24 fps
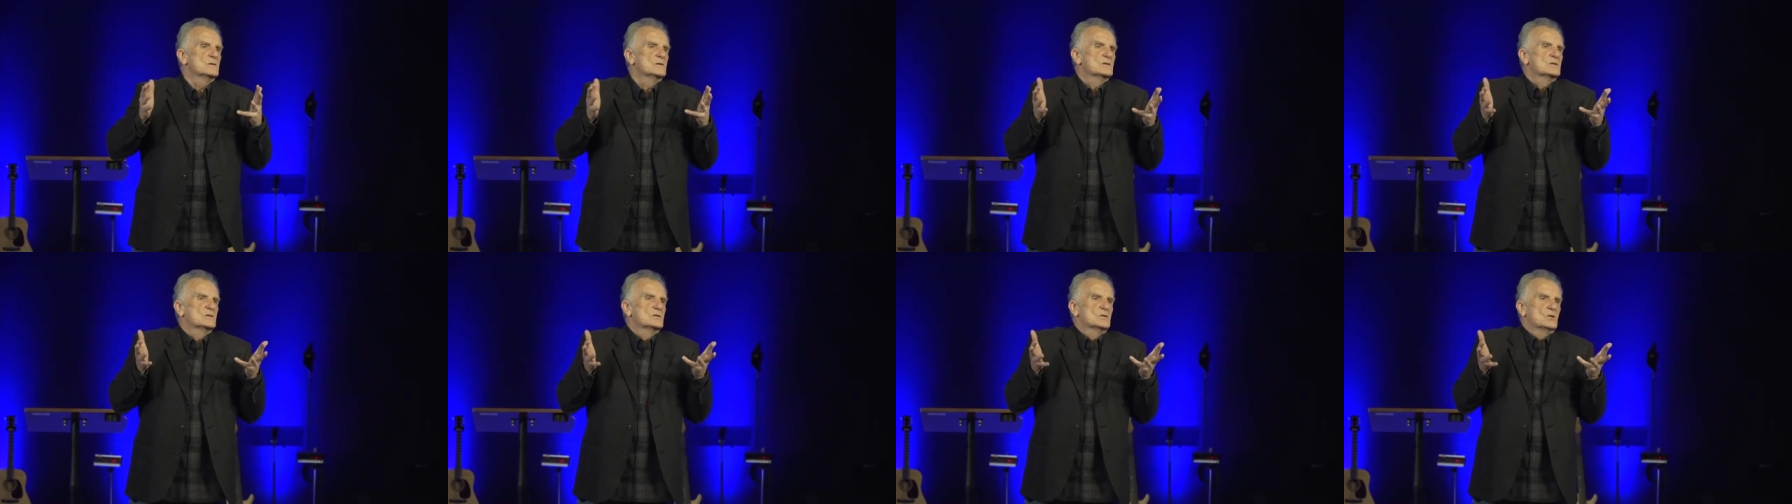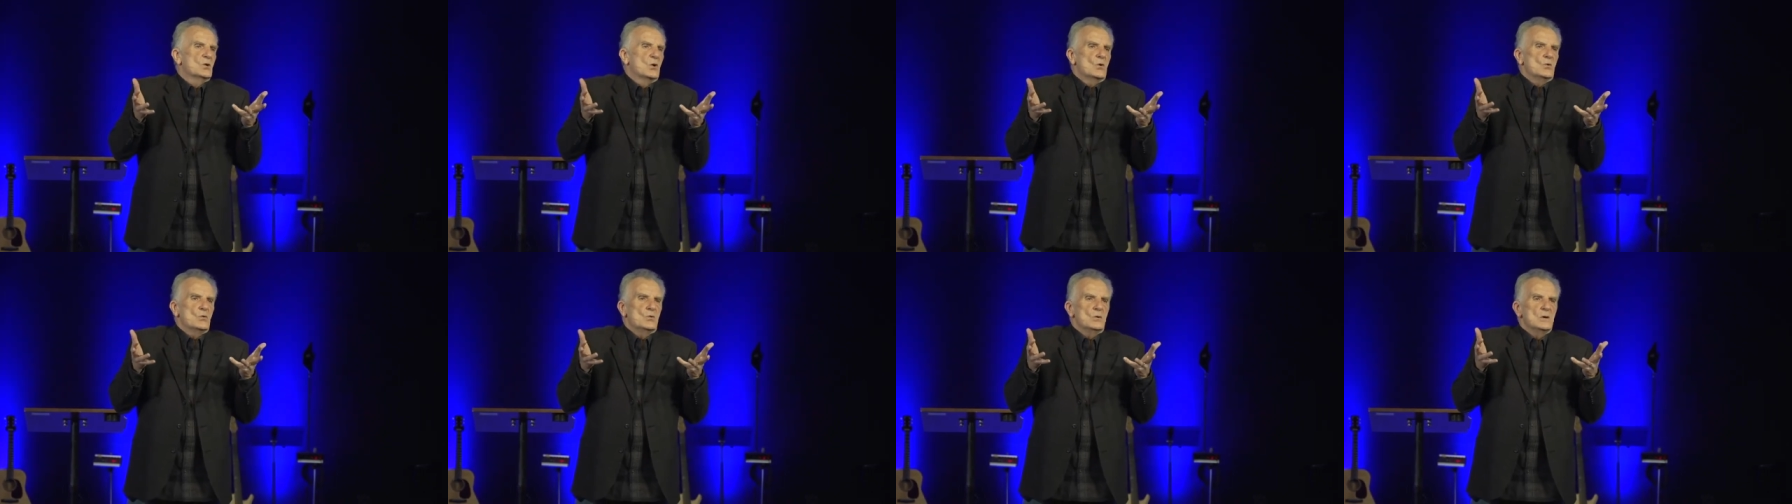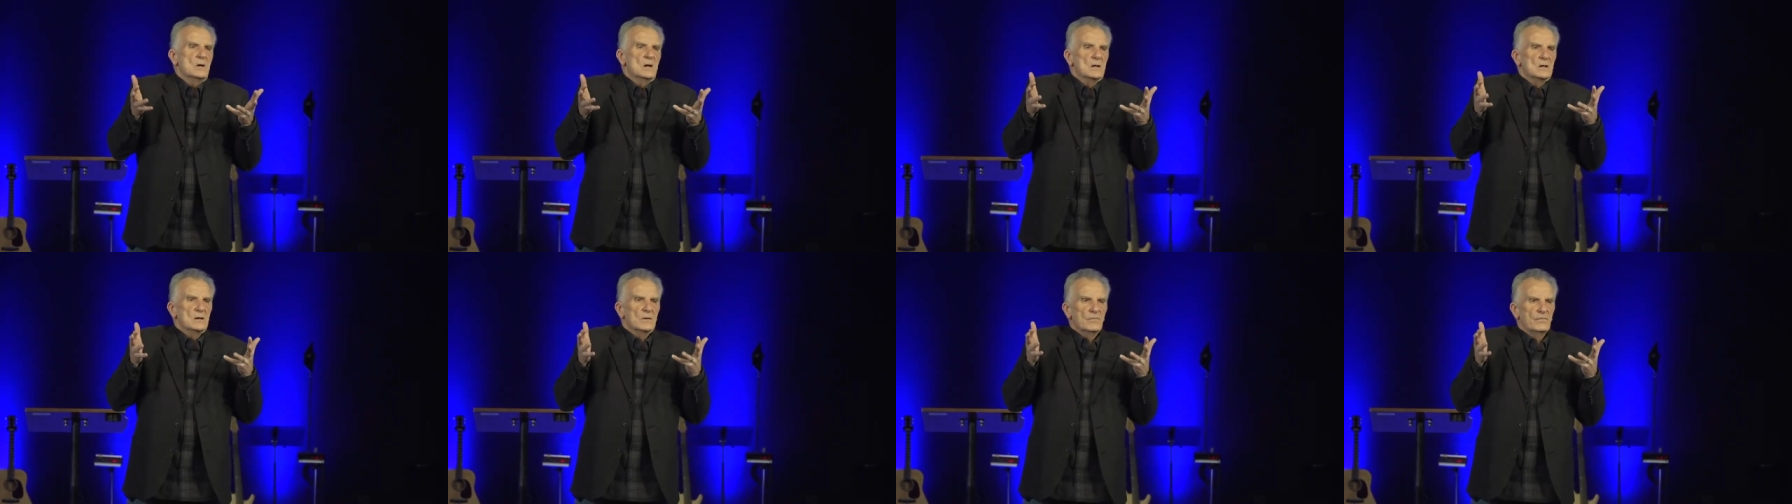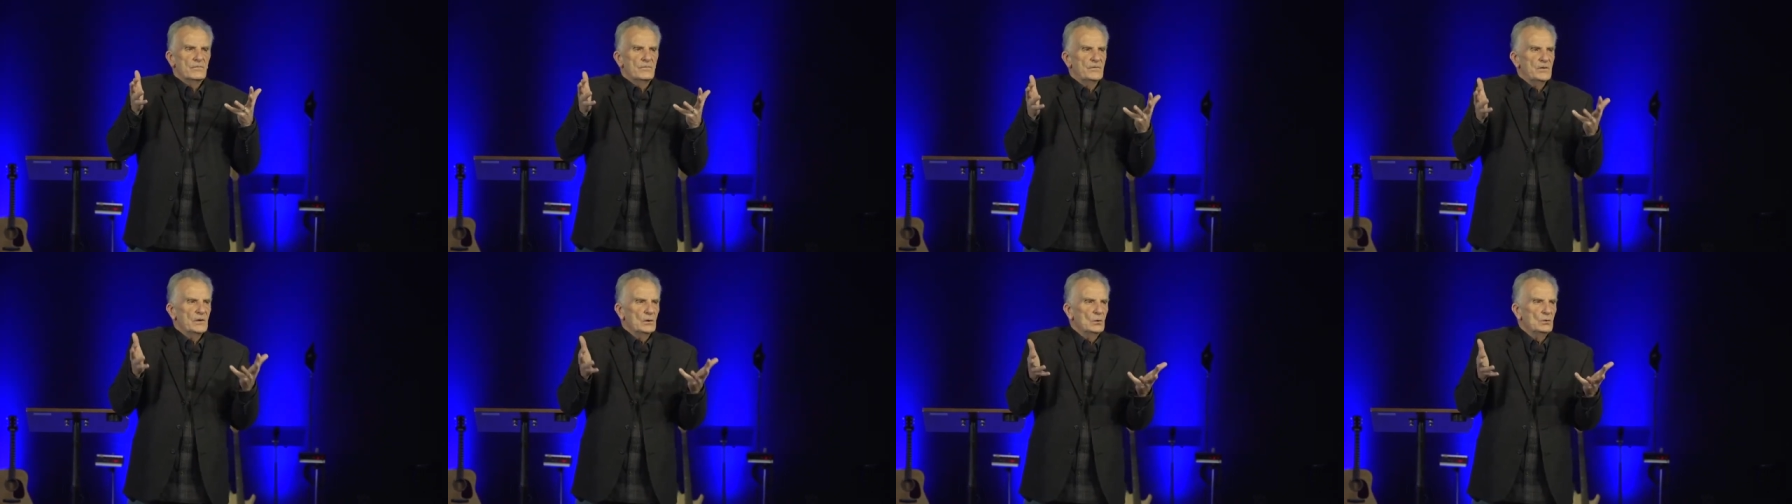so
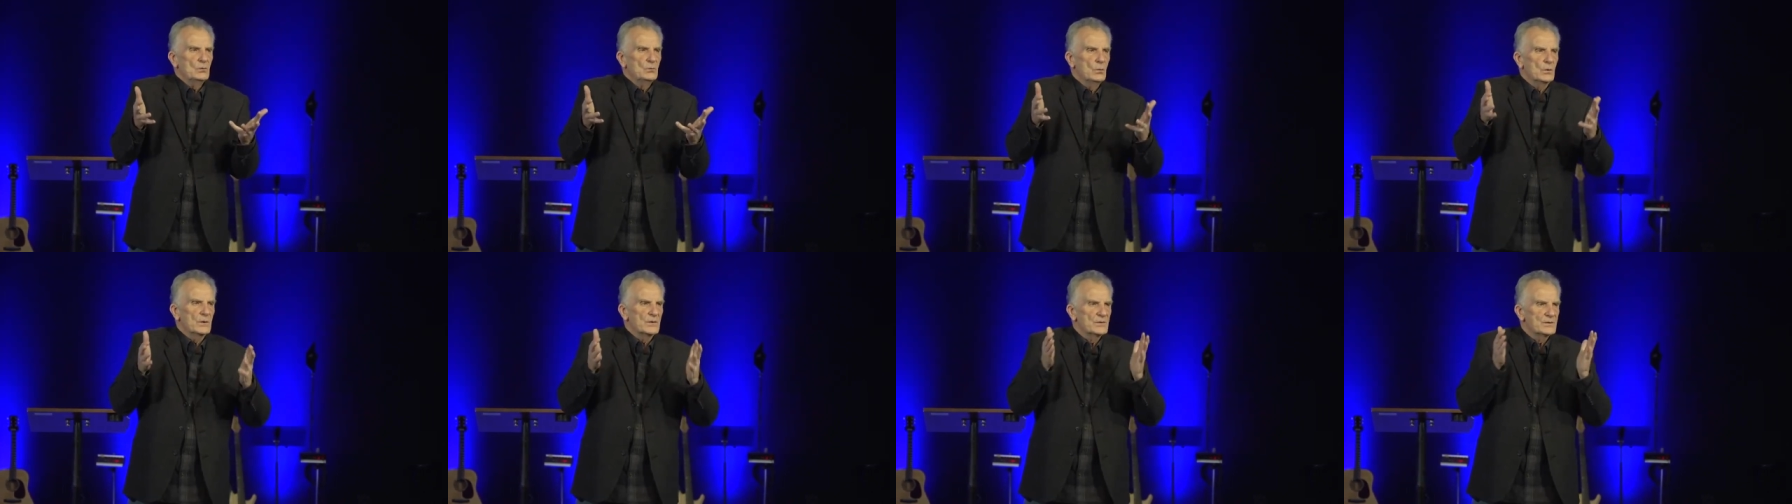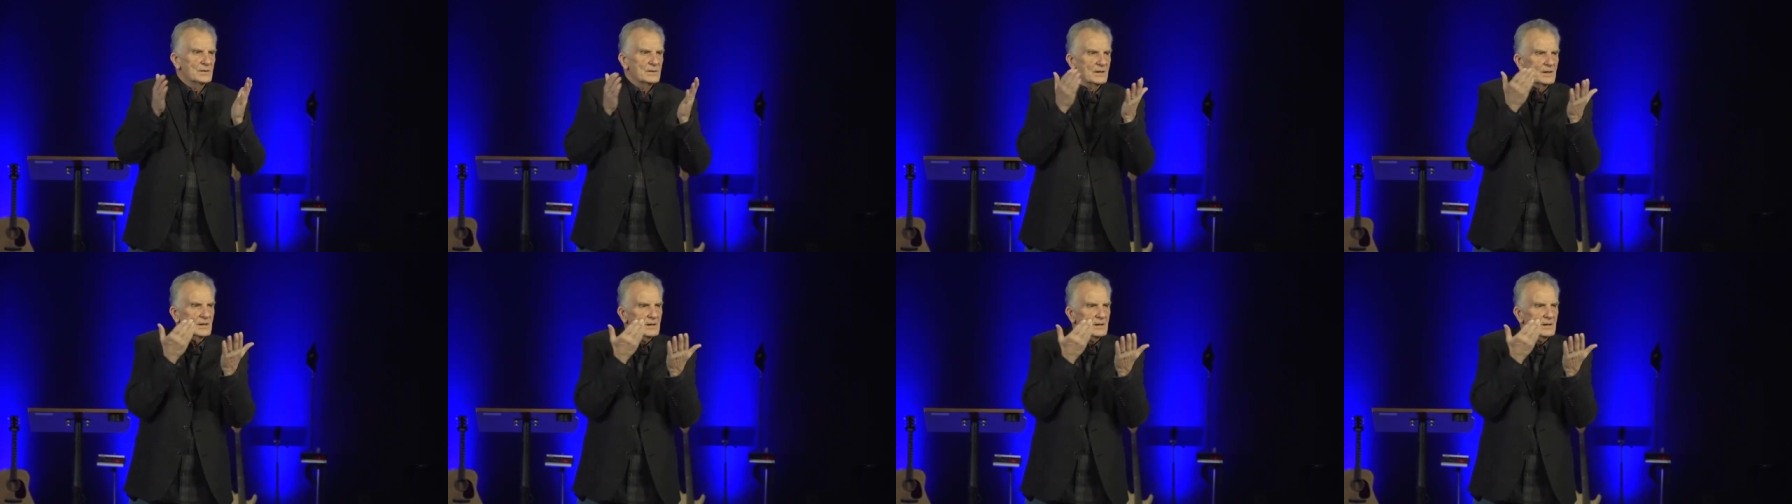filled with